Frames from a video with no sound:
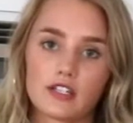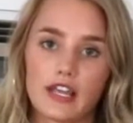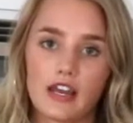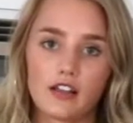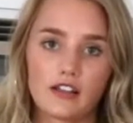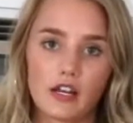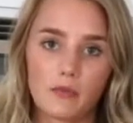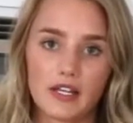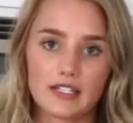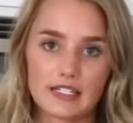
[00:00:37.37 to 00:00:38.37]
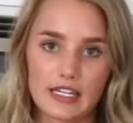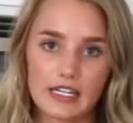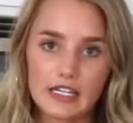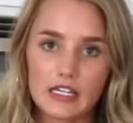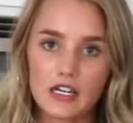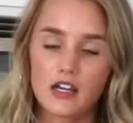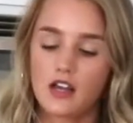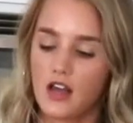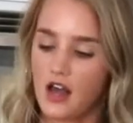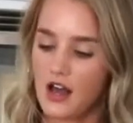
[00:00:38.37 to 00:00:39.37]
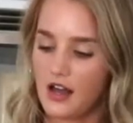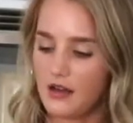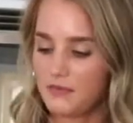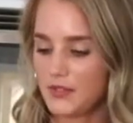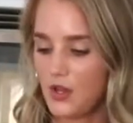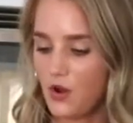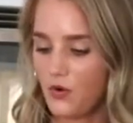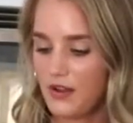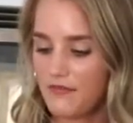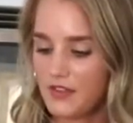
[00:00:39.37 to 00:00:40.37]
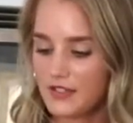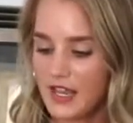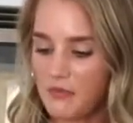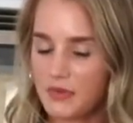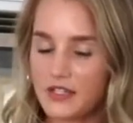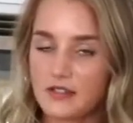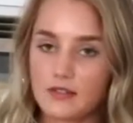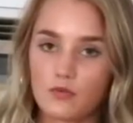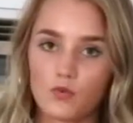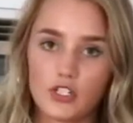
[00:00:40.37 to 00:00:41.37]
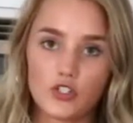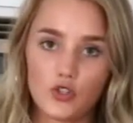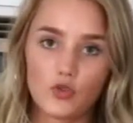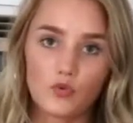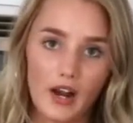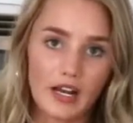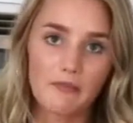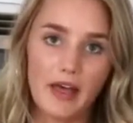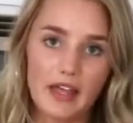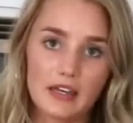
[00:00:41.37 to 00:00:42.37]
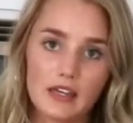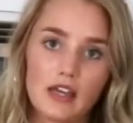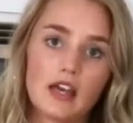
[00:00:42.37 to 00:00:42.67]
to get a little bit sticky. So if this happens, we do recommend